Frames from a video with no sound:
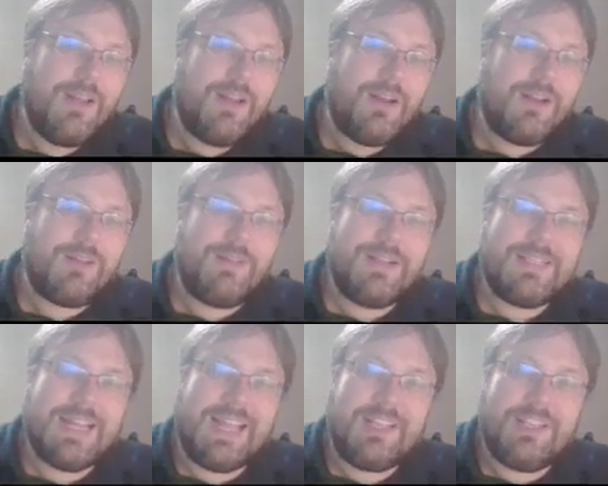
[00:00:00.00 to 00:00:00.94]
all the way to
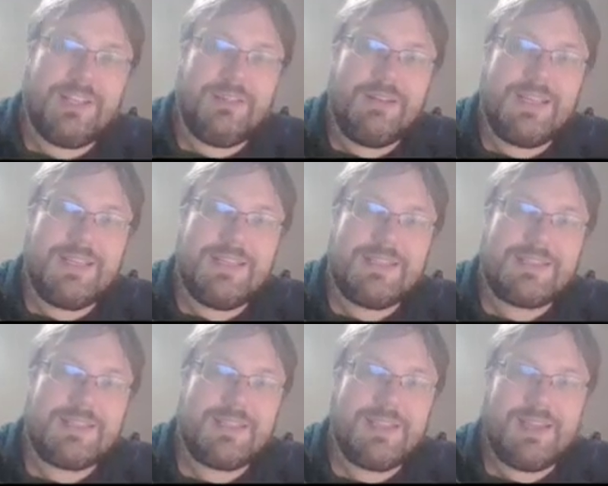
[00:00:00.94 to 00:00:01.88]
like
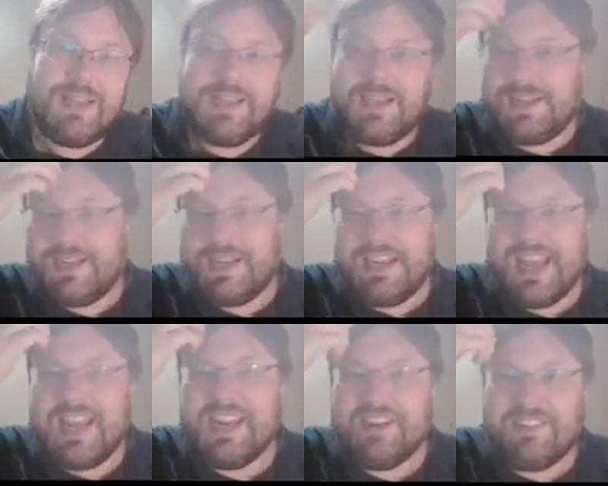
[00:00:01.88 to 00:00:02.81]
Eunice and
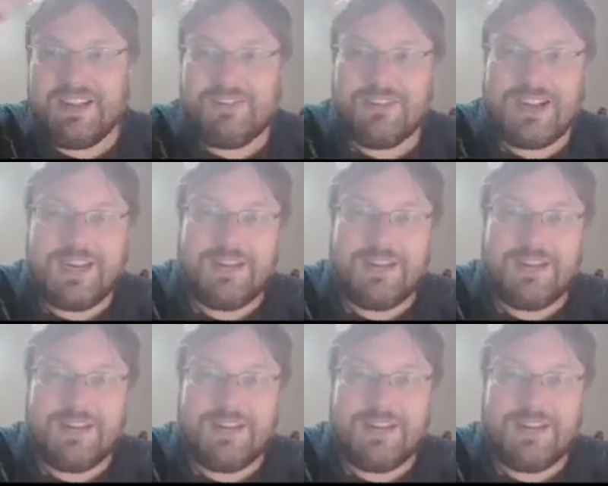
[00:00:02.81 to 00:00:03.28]
that area, right?